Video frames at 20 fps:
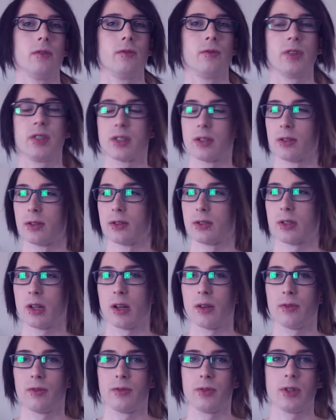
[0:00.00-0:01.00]
physical
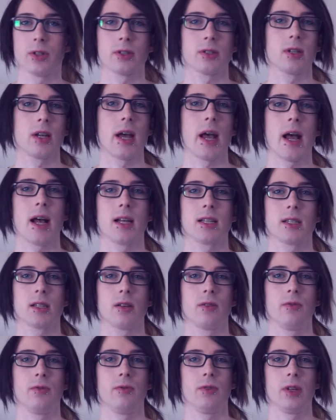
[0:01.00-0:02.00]
stuff just
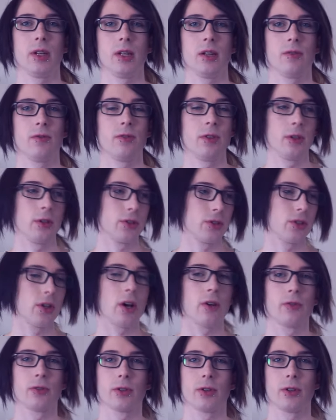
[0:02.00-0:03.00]
as the
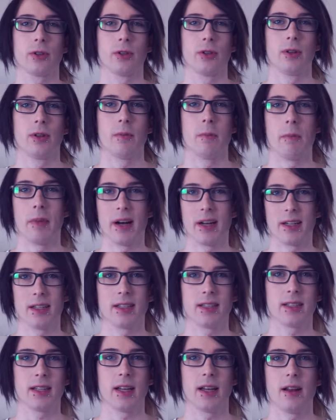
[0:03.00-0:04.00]
philosophical
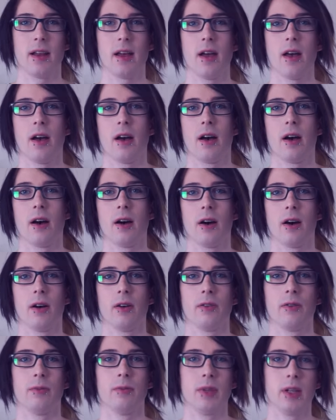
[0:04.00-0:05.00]
mindset
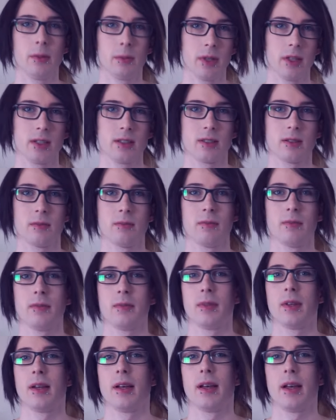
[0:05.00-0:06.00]
of minimalism
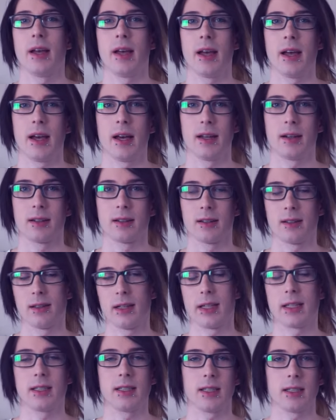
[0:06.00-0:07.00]
and
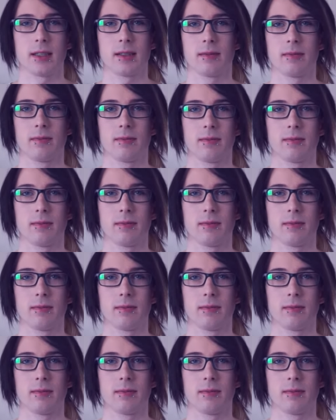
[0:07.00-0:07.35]
collecting.